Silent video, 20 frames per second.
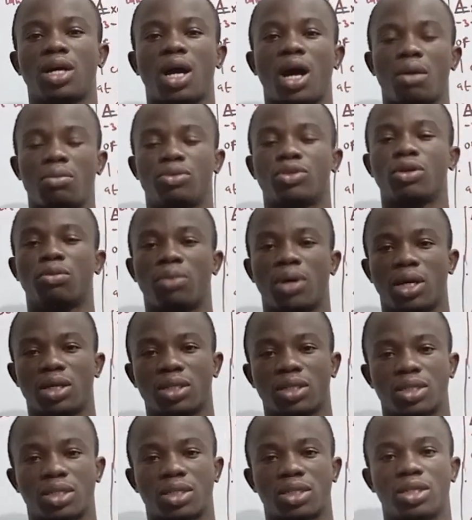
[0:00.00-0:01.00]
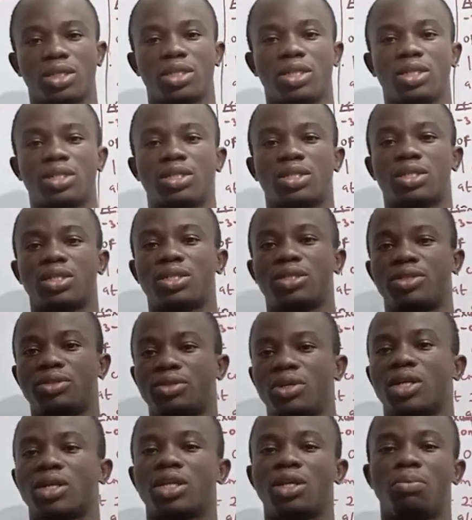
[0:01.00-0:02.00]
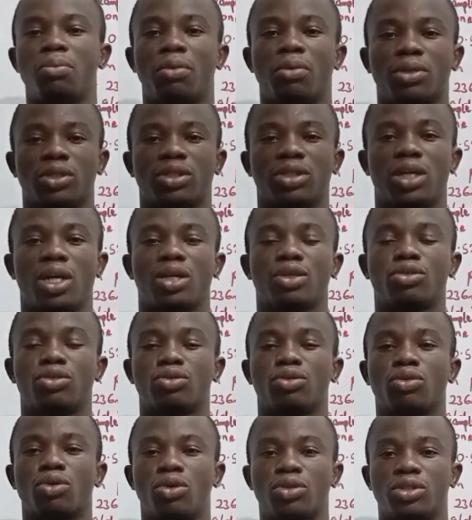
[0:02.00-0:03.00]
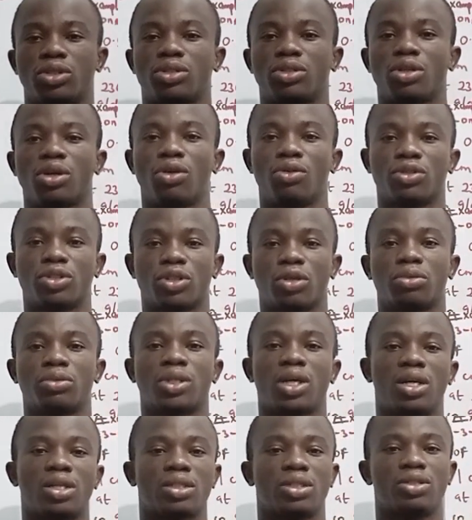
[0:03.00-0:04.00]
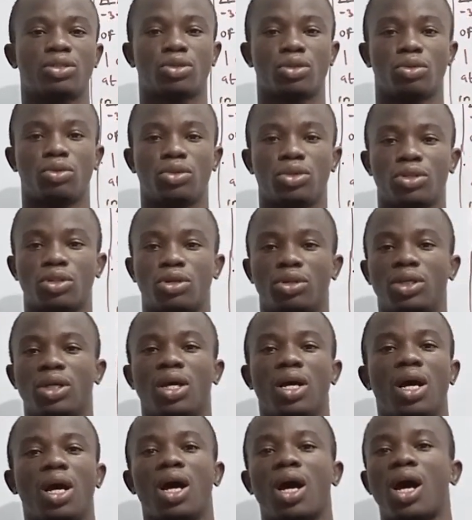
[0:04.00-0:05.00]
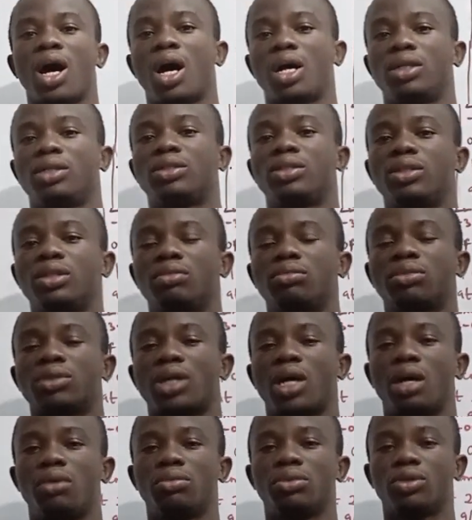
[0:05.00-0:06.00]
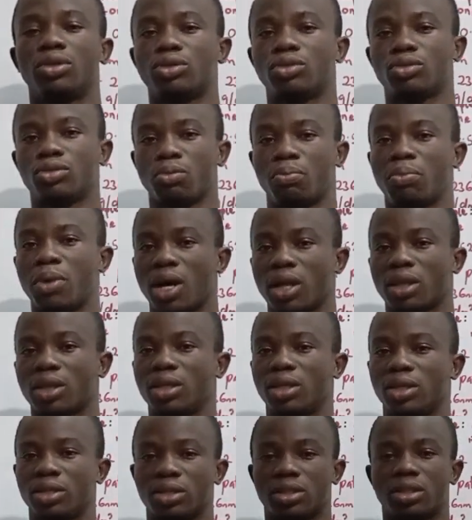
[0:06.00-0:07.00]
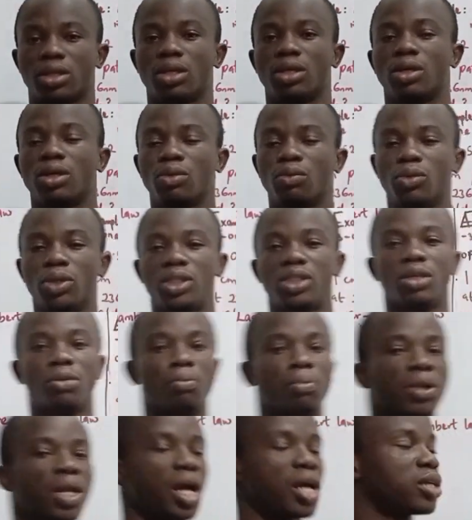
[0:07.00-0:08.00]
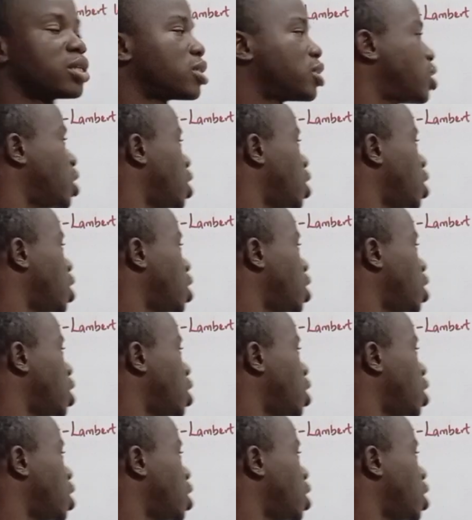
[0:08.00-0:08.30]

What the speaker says: absorbance is directly proportional to concentration of substance in solution at the same time to path length, which implies